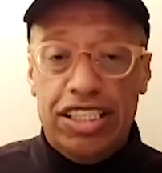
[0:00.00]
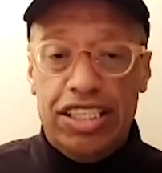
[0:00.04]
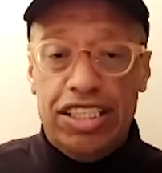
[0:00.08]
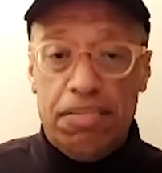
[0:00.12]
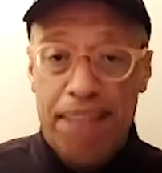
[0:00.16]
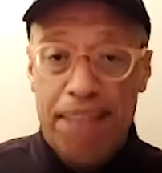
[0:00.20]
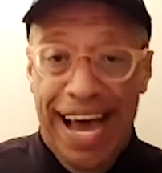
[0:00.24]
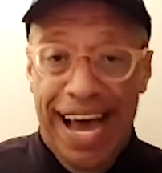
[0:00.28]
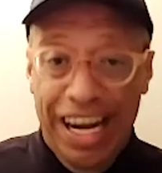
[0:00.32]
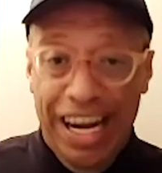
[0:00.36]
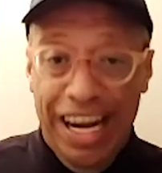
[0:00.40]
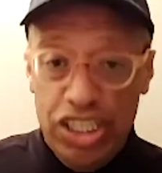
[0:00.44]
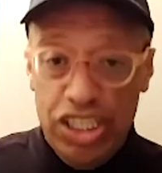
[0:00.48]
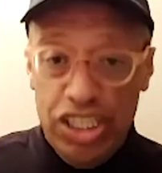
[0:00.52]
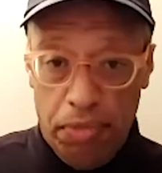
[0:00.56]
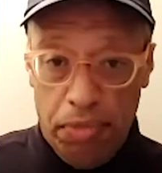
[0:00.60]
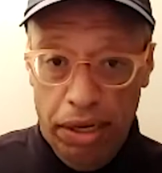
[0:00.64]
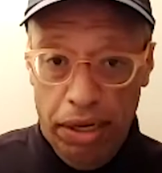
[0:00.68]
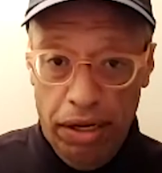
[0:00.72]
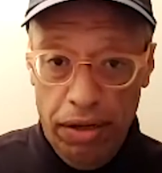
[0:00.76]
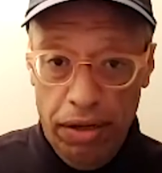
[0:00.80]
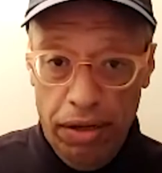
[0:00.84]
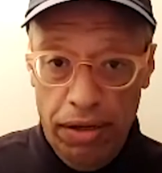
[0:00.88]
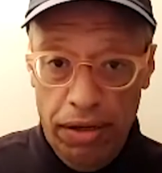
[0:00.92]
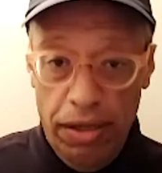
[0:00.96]
and
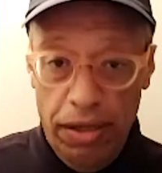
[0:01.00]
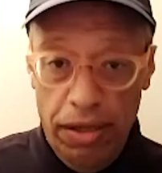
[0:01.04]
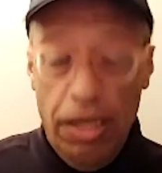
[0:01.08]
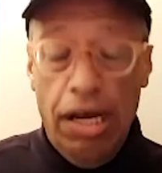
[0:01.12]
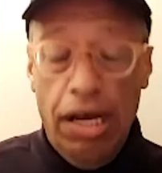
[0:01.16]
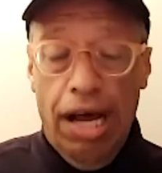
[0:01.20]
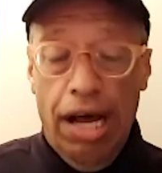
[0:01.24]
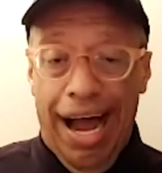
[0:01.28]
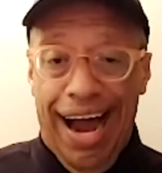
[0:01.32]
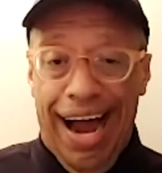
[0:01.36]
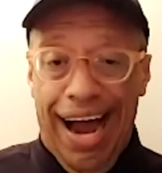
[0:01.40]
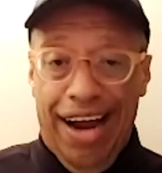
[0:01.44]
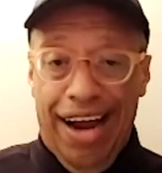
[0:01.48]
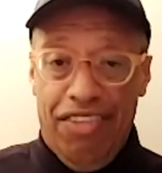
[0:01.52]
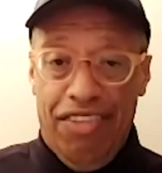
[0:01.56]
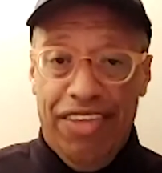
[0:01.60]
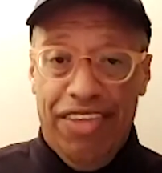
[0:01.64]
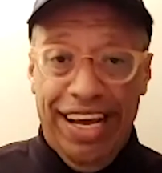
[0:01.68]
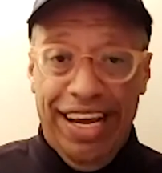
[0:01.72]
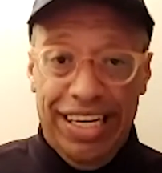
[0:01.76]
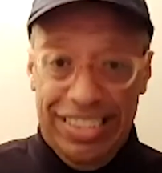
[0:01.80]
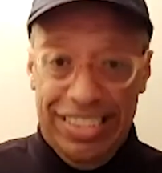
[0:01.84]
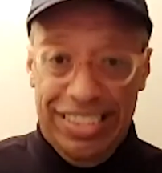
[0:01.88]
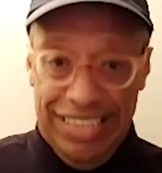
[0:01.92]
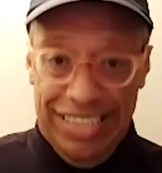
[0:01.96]
at times,
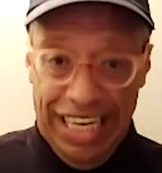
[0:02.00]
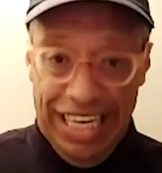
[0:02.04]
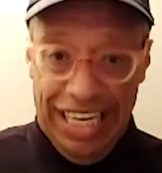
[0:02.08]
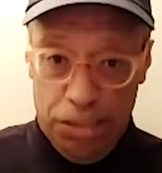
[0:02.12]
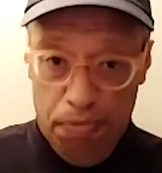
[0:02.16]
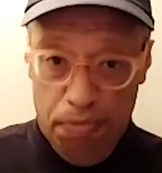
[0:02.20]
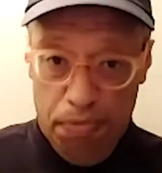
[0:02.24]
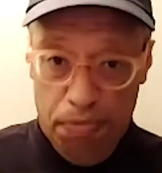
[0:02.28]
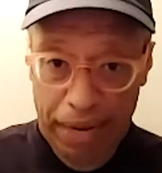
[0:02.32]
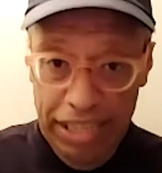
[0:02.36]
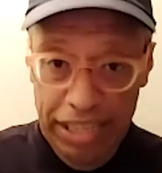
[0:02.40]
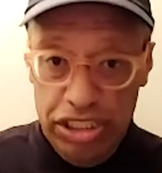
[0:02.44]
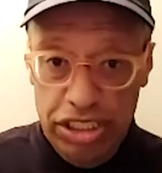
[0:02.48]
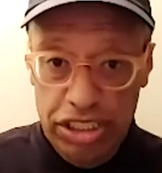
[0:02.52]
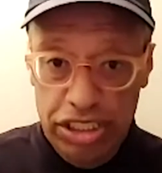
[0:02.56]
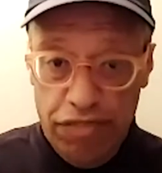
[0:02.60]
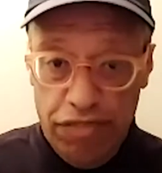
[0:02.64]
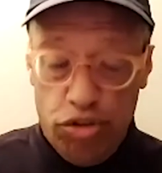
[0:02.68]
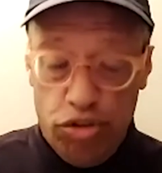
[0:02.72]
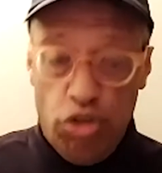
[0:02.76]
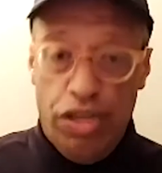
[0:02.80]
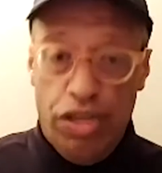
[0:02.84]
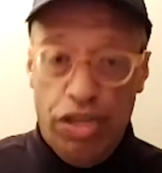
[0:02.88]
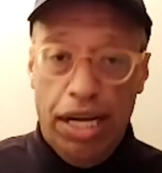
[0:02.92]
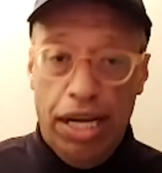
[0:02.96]
because we
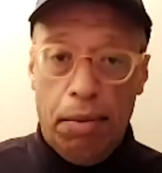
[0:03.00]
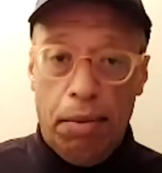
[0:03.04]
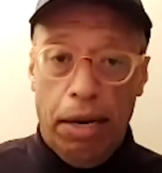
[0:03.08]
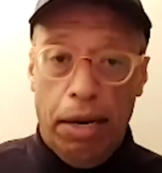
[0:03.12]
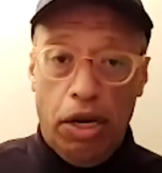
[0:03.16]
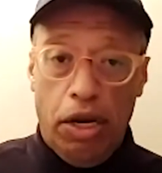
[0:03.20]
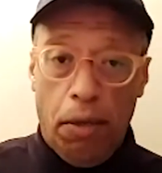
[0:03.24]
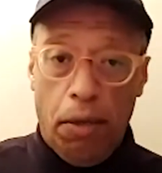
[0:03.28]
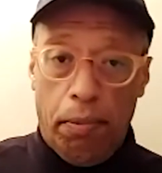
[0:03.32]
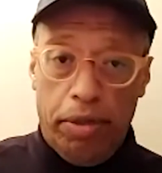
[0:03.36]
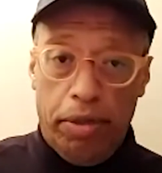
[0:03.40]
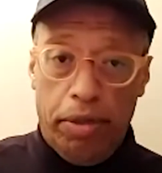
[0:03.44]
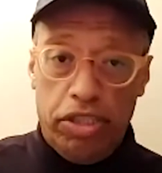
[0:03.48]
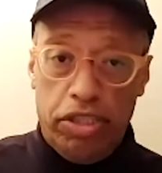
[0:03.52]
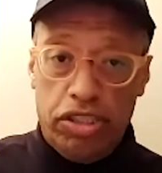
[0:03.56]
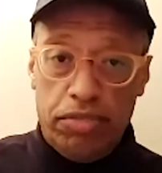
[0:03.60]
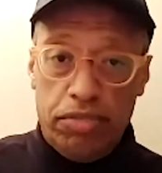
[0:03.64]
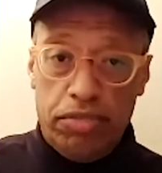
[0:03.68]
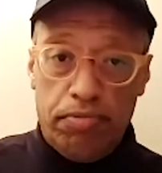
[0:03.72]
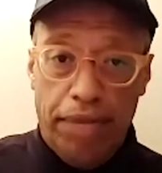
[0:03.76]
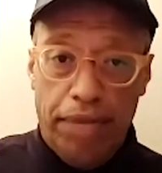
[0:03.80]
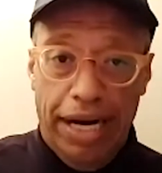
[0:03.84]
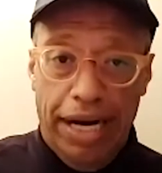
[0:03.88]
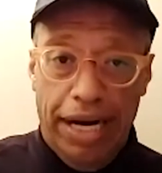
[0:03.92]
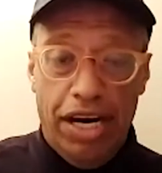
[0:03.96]
are attention
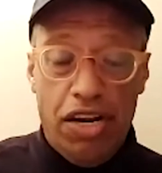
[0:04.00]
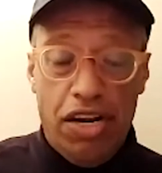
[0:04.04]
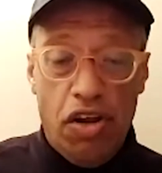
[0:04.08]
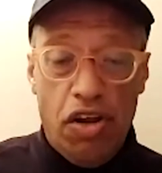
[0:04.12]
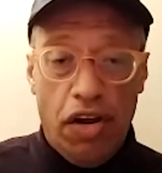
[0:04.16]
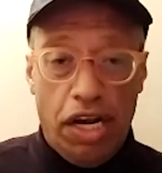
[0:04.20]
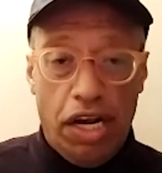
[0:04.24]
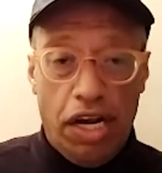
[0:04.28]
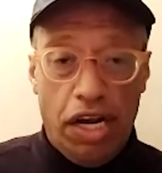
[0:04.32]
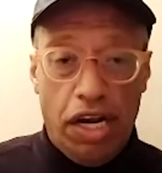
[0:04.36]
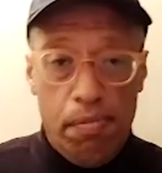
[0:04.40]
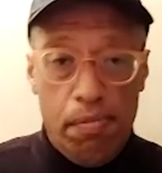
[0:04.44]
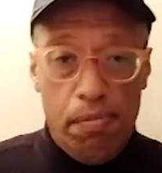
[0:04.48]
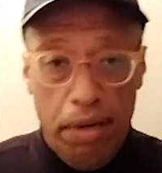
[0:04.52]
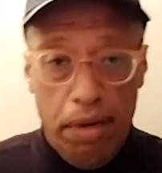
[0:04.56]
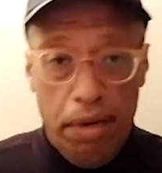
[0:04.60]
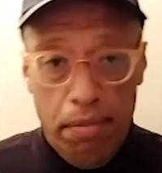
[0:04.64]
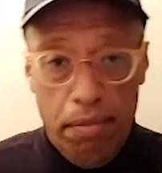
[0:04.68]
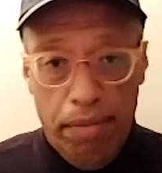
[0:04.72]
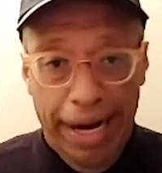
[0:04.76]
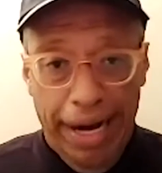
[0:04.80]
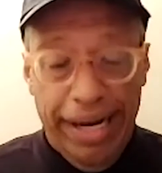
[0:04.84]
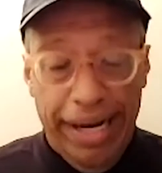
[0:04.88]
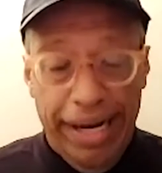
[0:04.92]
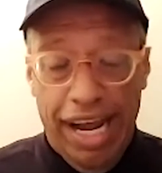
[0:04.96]
seekers as humans,
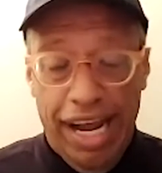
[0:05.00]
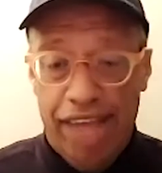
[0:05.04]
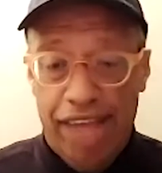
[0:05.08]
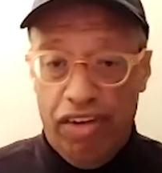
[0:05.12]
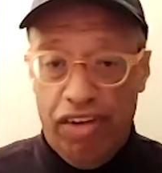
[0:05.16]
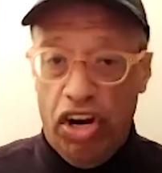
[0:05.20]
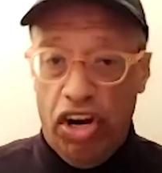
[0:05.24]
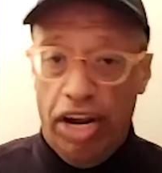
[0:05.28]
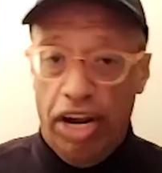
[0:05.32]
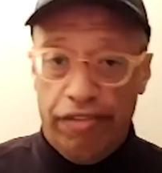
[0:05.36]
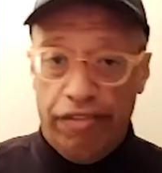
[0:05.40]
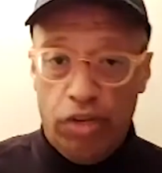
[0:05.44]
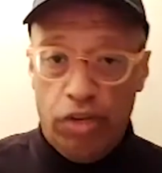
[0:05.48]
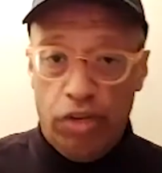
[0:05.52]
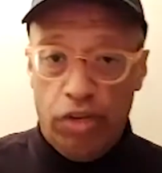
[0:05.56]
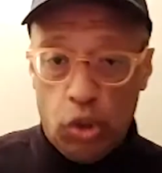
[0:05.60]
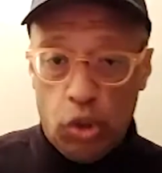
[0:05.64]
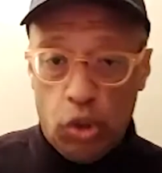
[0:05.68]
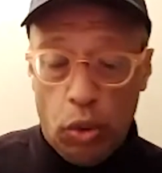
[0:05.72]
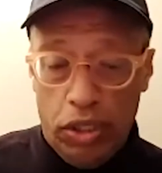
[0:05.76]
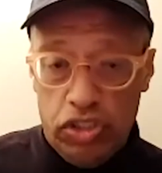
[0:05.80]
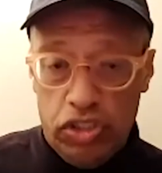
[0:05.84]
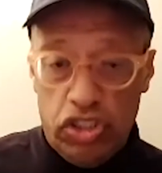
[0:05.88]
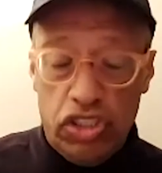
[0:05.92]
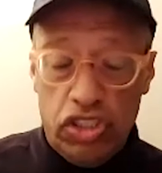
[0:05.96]
we
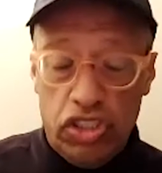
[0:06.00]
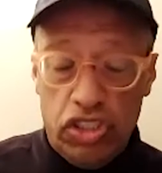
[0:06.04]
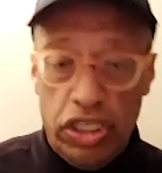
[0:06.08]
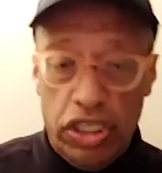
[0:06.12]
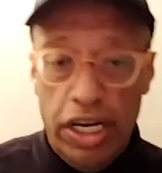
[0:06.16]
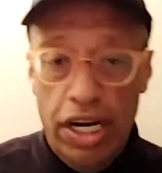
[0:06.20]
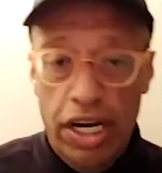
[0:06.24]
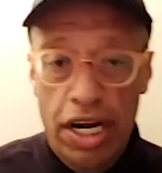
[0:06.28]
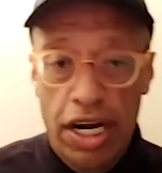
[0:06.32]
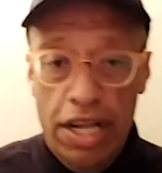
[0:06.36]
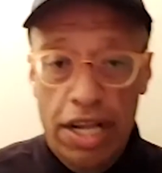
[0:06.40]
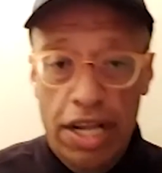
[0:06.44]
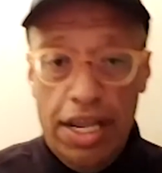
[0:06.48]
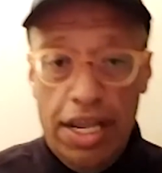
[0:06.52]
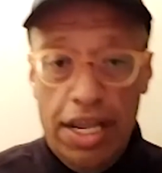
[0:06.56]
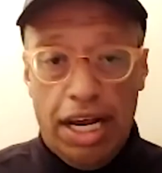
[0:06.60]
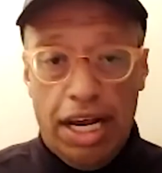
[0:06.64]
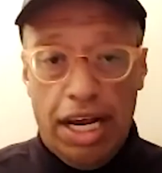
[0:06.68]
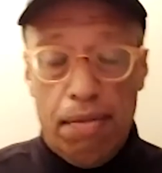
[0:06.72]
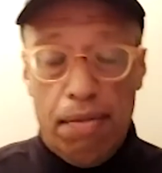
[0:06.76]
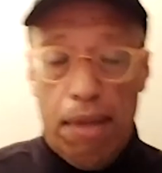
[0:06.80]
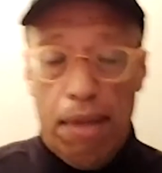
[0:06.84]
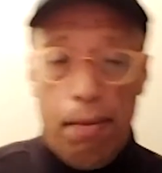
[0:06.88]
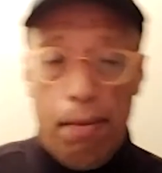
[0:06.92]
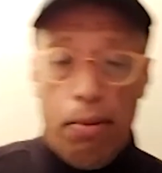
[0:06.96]
overlap
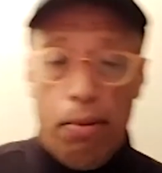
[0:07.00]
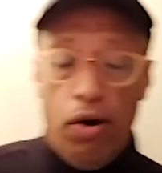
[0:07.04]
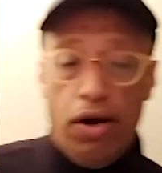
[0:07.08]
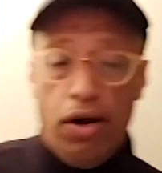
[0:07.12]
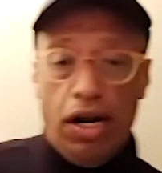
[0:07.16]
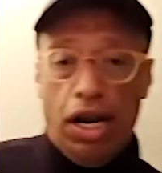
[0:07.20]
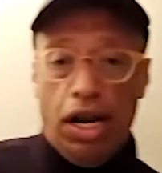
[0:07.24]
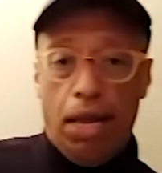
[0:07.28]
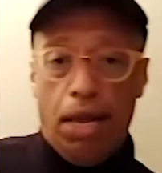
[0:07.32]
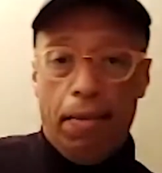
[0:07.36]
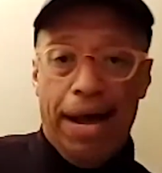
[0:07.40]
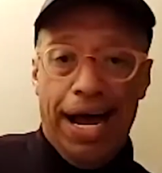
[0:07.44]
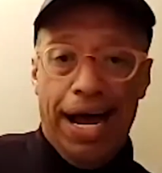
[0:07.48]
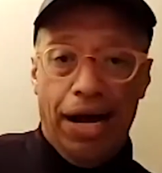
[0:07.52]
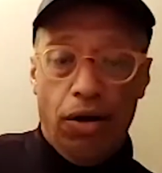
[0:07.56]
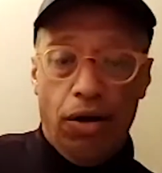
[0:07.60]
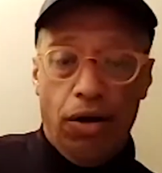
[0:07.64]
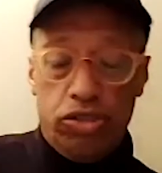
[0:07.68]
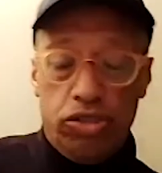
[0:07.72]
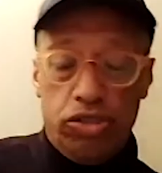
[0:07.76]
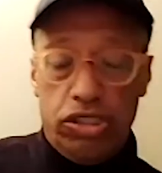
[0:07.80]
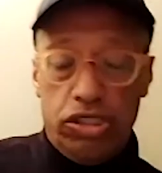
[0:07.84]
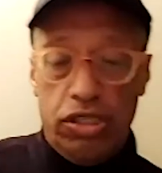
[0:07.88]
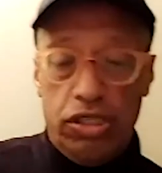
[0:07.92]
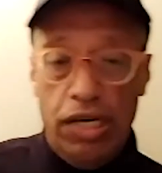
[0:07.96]
the
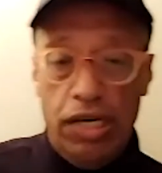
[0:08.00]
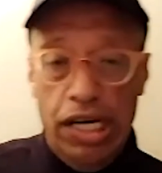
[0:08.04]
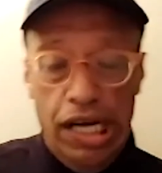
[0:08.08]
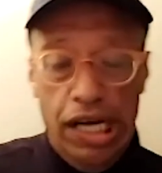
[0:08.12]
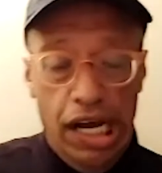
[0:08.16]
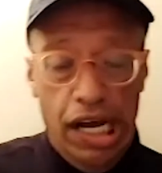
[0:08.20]
company's